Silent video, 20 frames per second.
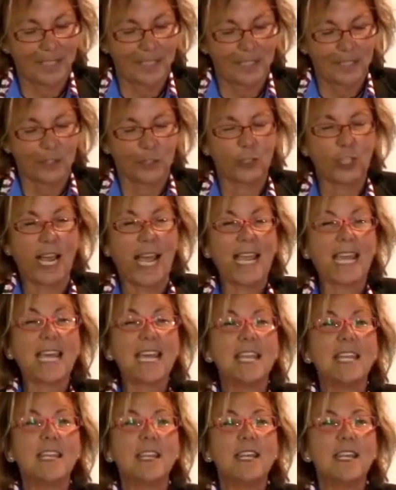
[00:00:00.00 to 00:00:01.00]
Jack
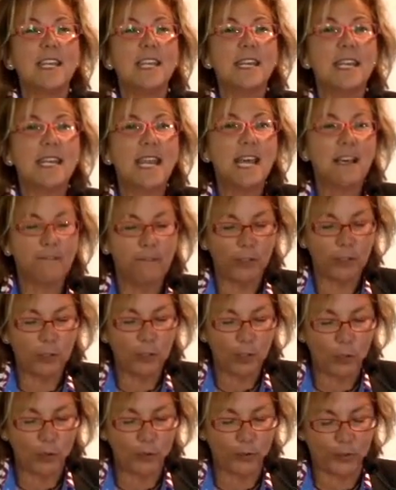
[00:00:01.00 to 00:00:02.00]
never
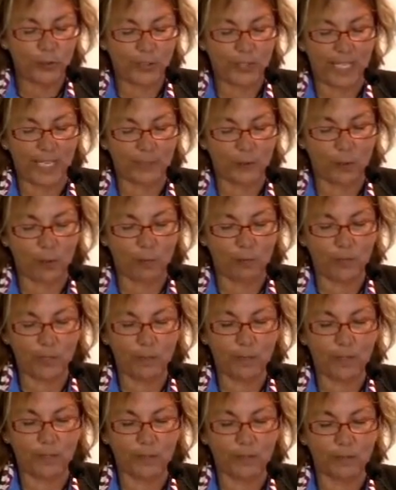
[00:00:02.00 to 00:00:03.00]
lost that
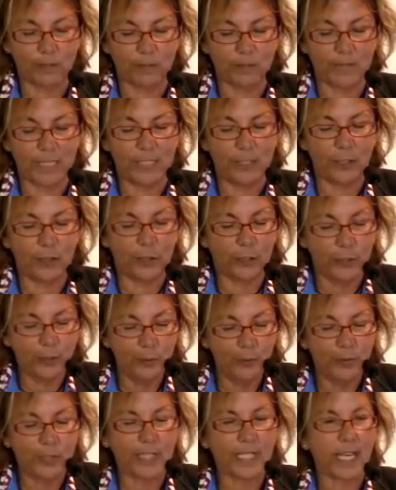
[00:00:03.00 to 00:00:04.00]
optimism,
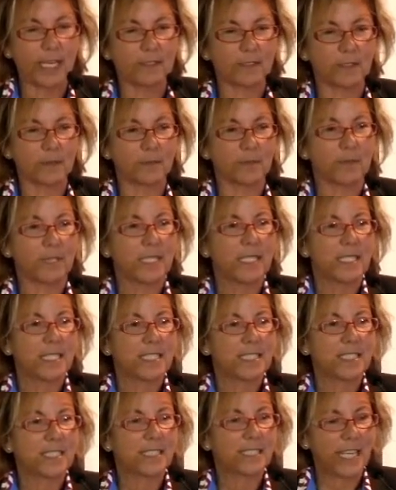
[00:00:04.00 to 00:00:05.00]
enthusiasm,
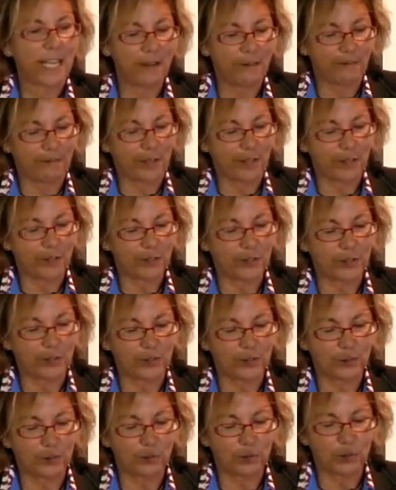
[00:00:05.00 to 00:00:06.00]

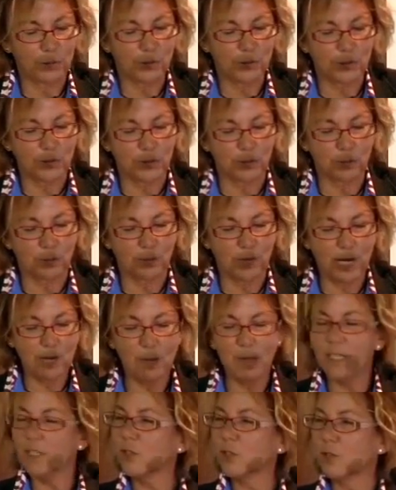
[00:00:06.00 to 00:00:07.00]
steadfastness, which, as the Prime
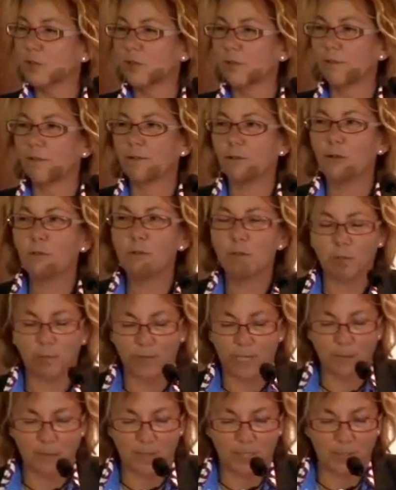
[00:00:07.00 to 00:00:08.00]
Minister and former
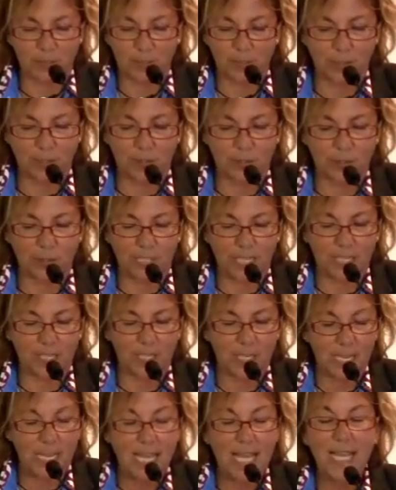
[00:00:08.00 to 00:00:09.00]
Prime Minister has said,
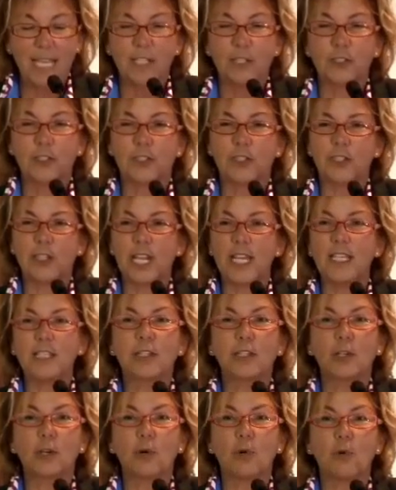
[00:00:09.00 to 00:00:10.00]
stayed
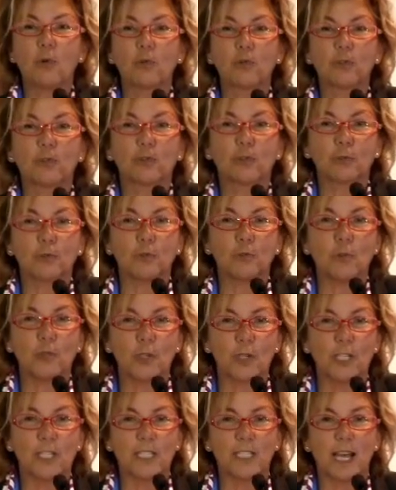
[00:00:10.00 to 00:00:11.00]
the course through
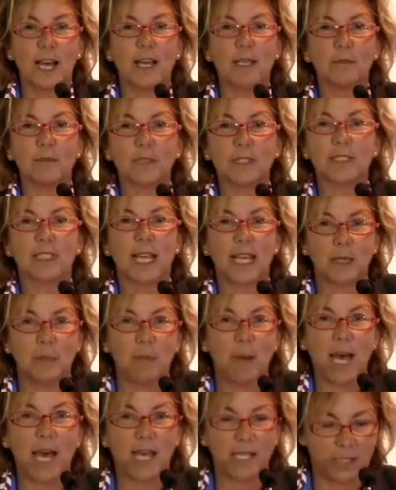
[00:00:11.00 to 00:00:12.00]
good times and
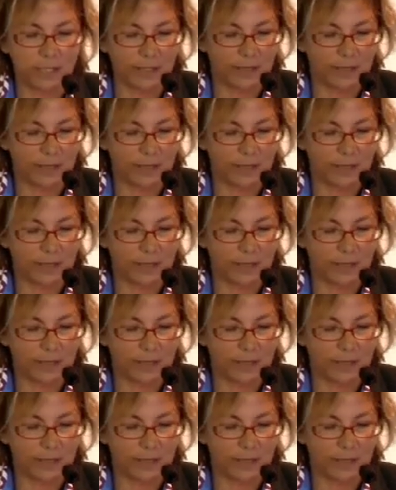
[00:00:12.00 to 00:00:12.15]
bad.